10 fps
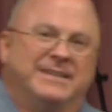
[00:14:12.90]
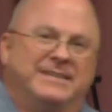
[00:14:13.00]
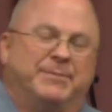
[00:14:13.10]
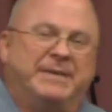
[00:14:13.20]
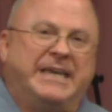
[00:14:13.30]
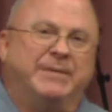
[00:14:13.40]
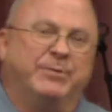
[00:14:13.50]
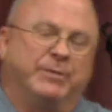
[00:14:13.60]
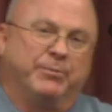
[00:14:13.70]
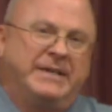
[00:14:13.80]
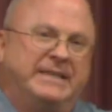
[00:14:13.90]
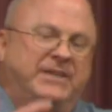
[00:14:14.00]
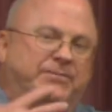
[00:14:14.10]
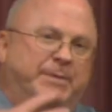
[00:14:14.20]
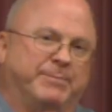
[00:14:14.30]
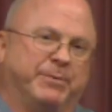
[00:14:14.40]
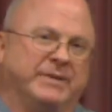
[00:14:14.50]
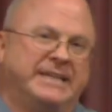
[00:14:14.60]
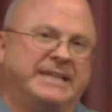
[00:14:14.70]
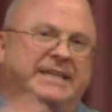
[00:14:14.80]
to be able to bring these people
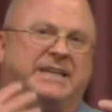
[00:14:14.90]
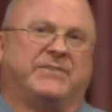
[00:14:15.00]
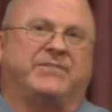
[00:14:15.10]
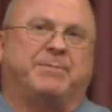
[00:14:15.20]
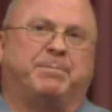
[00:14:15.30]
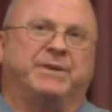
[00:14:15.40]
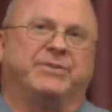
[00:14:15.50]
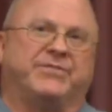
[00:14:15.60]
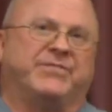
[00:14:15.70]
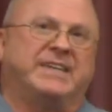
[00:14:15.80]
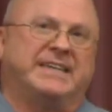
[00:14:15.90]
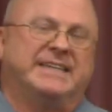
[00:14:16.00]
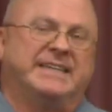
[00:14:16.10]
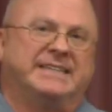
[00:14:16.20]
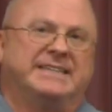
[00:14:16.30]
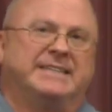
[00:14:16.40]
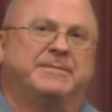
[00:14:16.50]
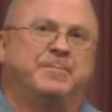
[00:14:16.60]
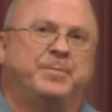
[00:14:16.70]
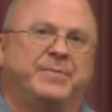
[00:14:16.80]
in and accept their sin.
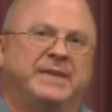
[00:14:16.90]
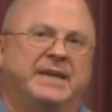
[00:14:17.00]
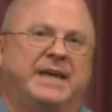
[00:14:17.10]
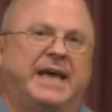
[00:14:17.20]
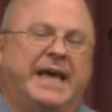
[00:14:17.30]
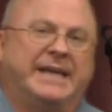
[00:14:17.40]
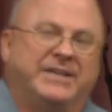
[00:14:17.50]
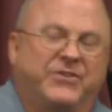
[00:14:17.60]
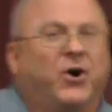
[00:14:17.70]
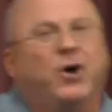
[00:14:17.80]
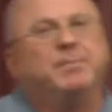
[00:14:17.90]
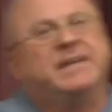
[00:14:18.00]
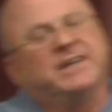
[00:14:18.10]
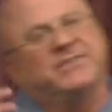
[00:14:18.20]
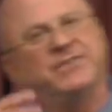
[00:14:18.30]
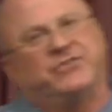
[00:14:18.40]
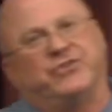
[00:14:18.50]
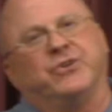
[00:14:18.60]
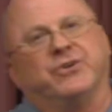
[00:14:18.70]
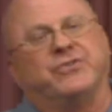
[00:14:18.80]
And it's all because the
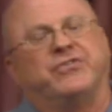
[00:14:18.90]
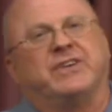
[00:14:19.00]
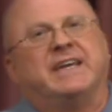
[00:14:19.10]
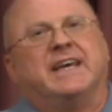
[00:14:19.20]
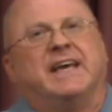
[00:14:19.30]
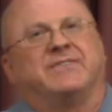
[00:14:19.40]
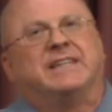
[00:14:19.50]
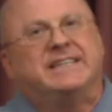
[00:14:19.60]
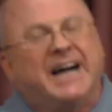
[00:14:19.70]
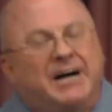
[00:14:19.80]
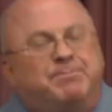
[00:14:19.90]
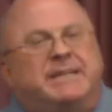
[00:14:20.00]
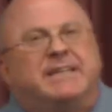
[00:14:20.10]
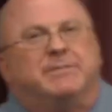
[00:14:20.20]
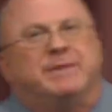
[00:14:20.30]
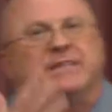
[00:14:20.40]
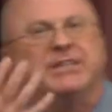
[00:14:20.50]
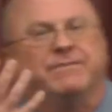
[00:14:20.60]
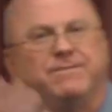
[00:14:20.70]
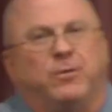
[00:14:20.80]
church has adopted and been
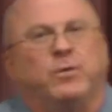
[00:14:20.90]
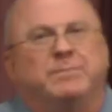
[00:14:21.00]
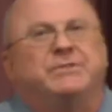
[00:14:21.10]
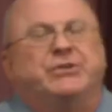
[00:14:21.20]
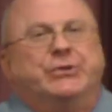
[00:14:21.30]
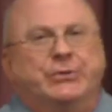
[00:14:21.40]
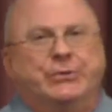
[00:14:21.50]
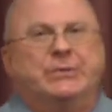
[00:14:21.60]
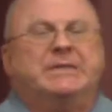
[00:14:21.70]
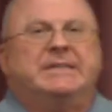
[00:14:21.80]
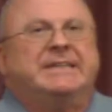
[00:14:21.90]
conformed to